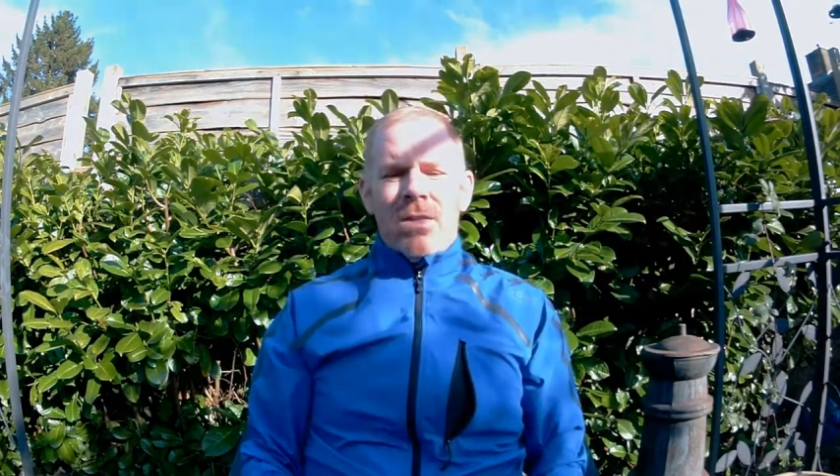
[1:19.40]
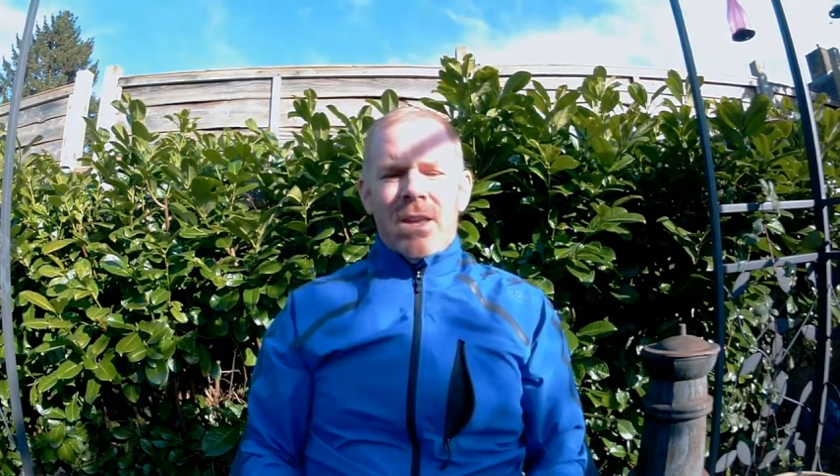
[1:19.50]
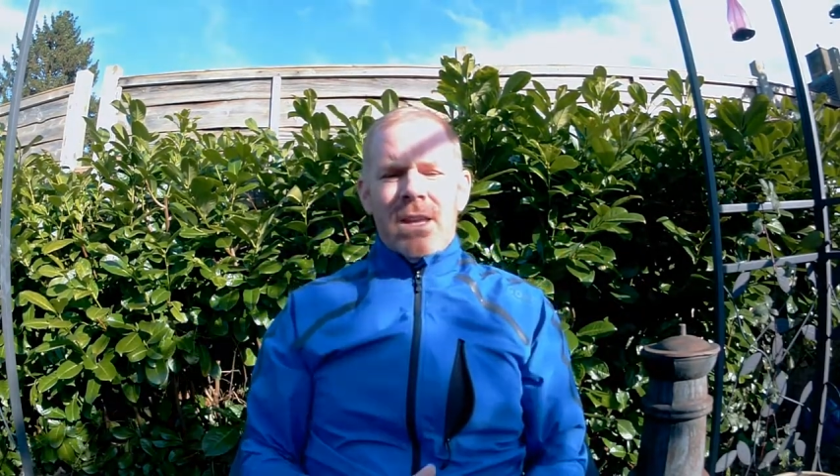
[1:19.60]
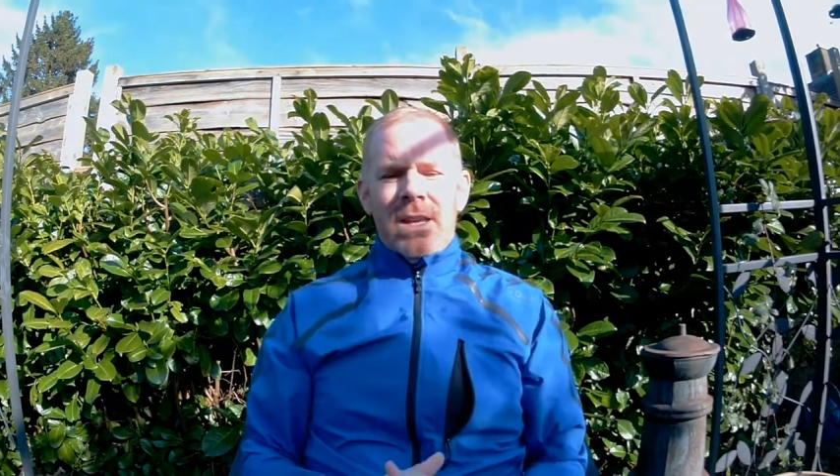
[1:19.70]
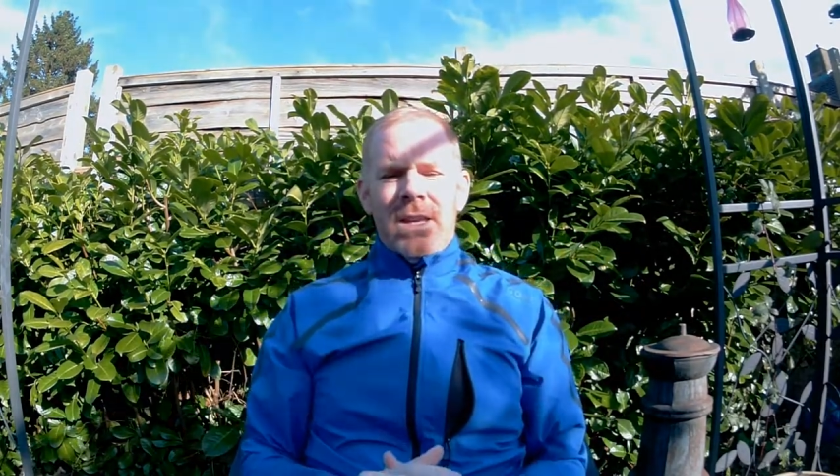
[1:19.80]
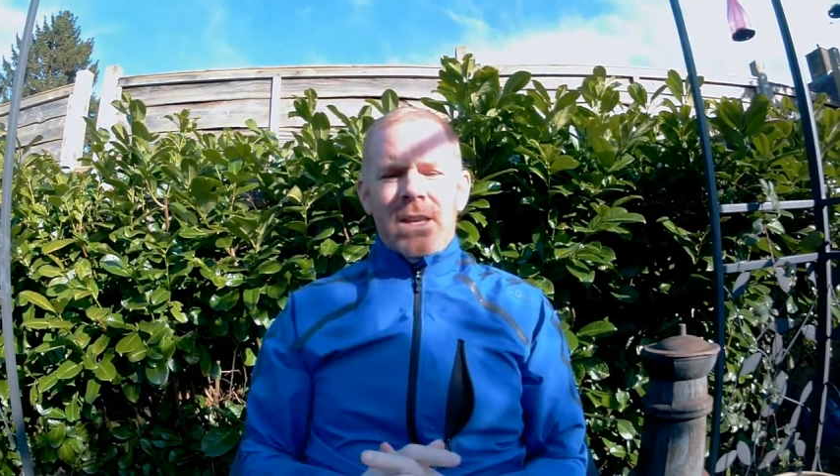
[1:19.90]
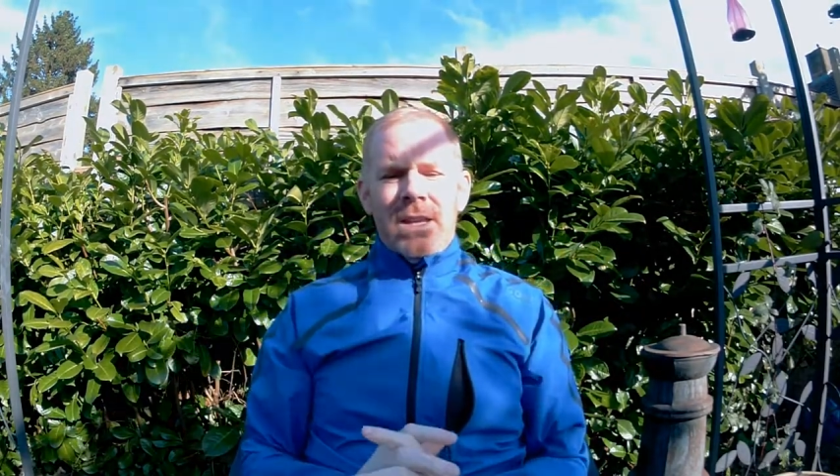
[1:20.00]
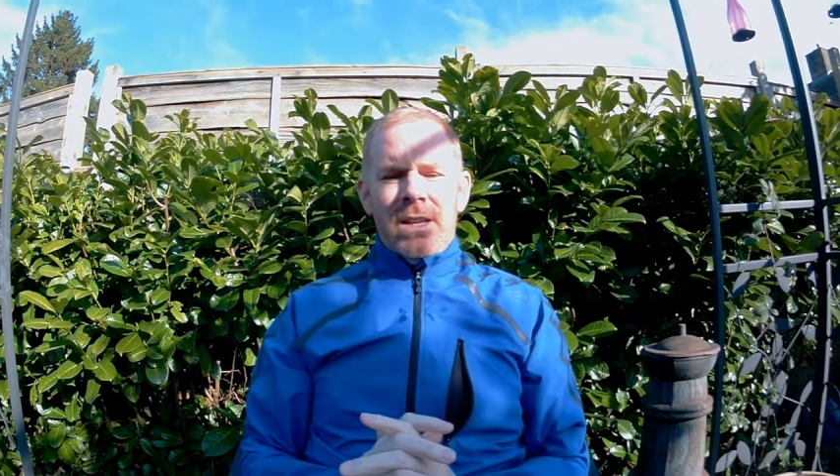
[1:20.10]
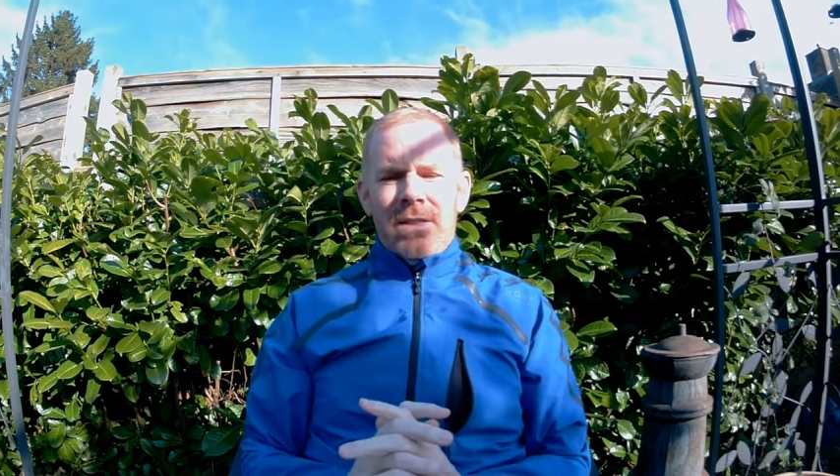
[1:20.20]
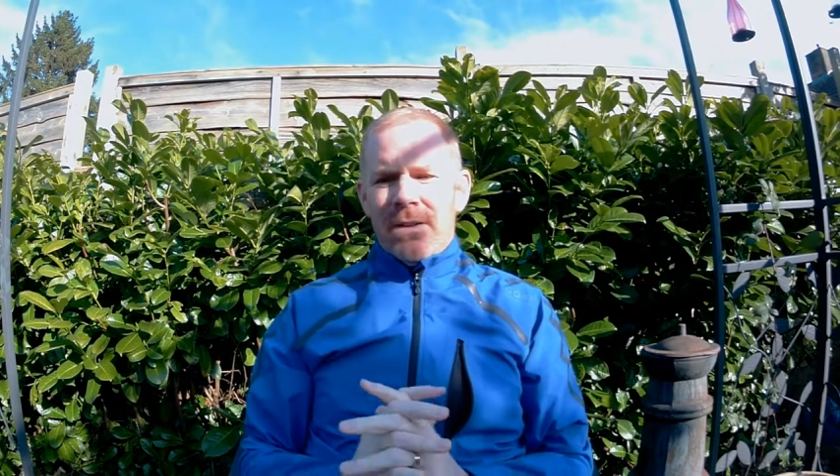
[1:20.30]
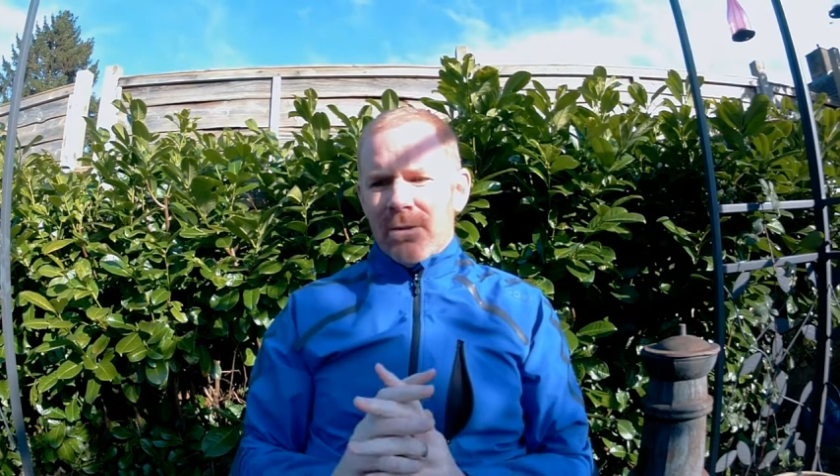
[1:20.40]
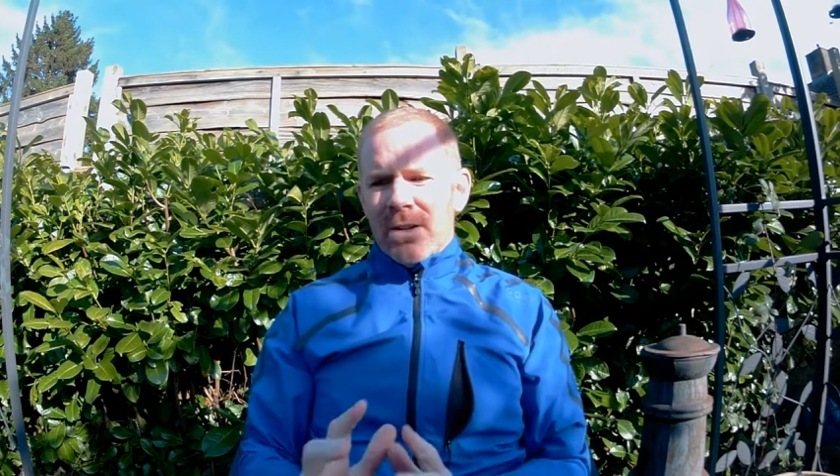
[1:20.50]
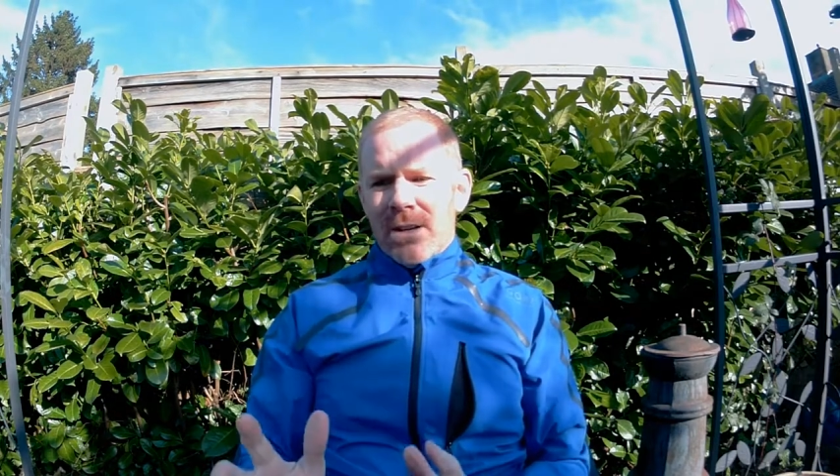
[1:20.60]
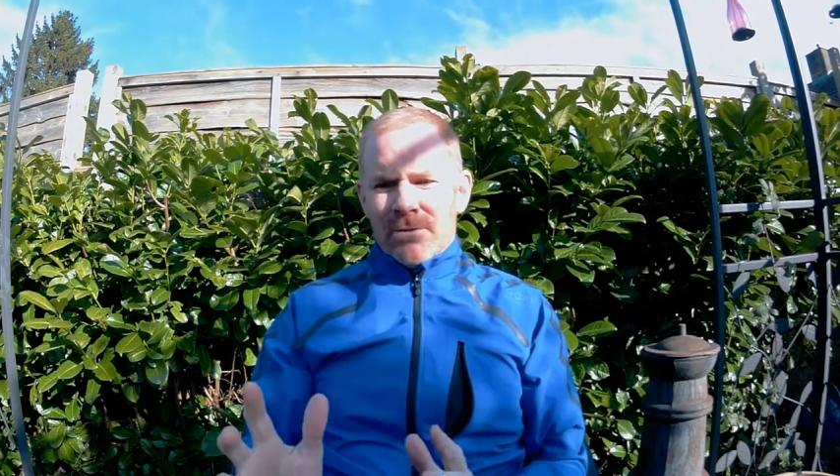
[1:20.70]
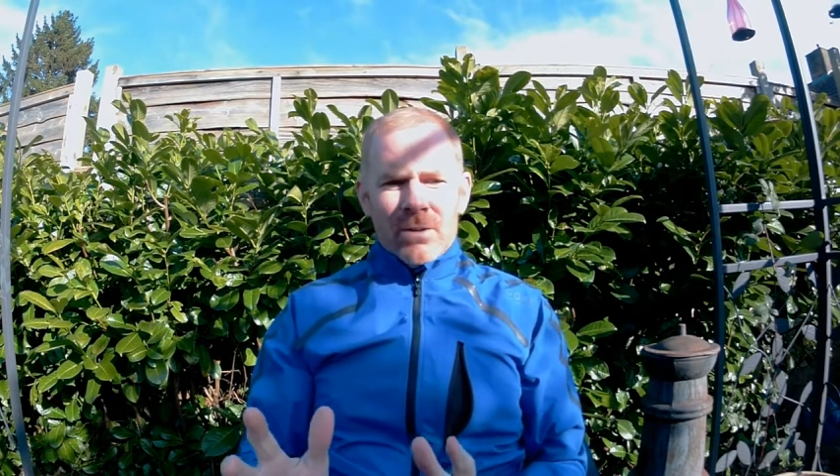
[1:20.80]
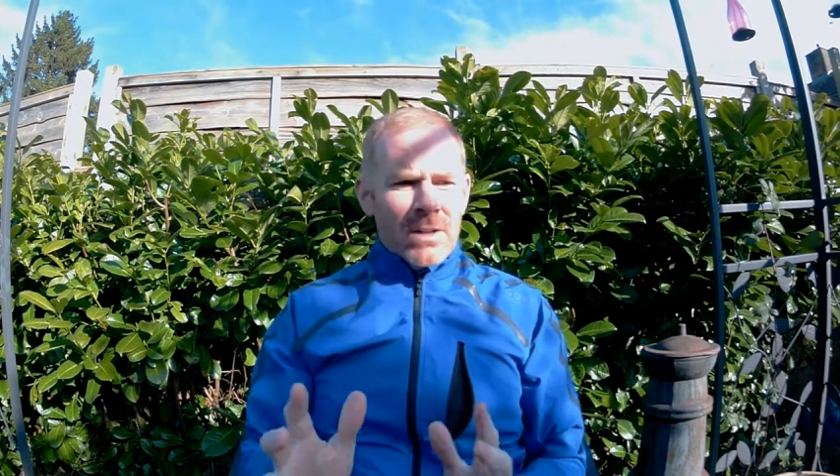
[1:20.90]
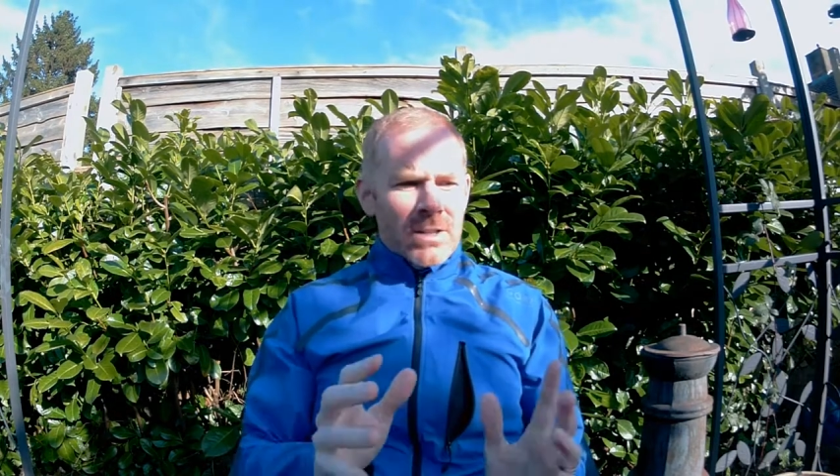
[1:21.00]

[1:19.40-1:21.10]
They're very different,